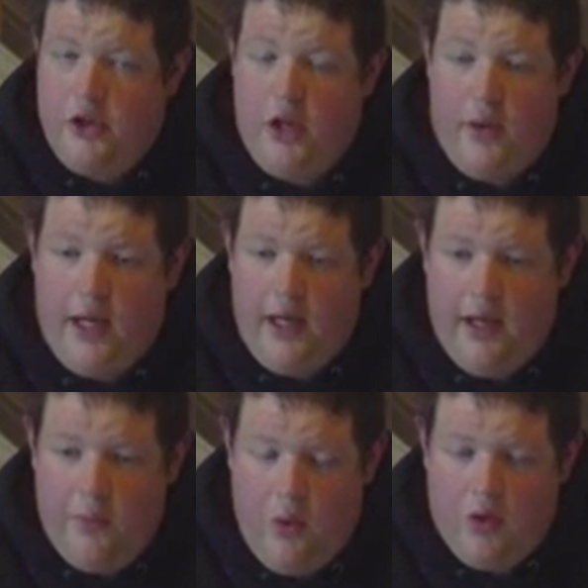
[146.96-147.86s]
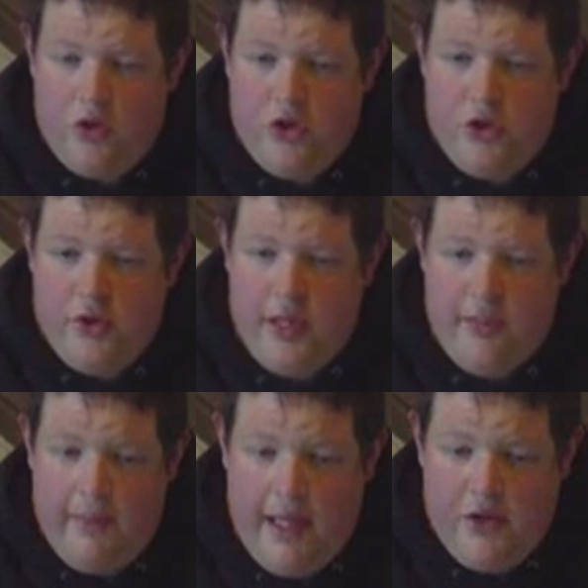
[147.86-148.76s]
You know, I watched
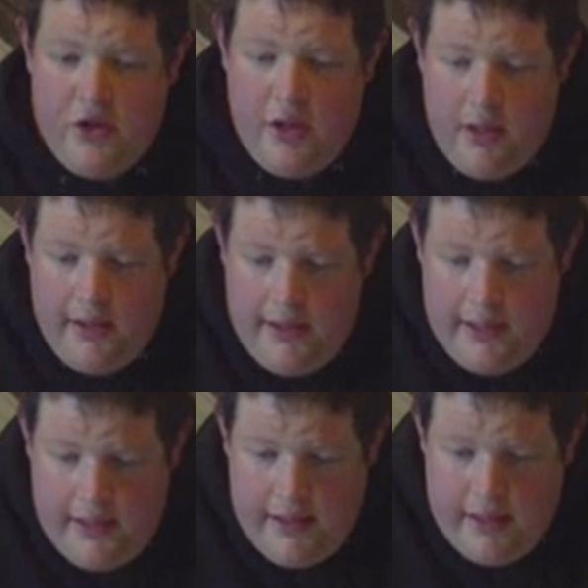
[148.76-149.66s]
that match and I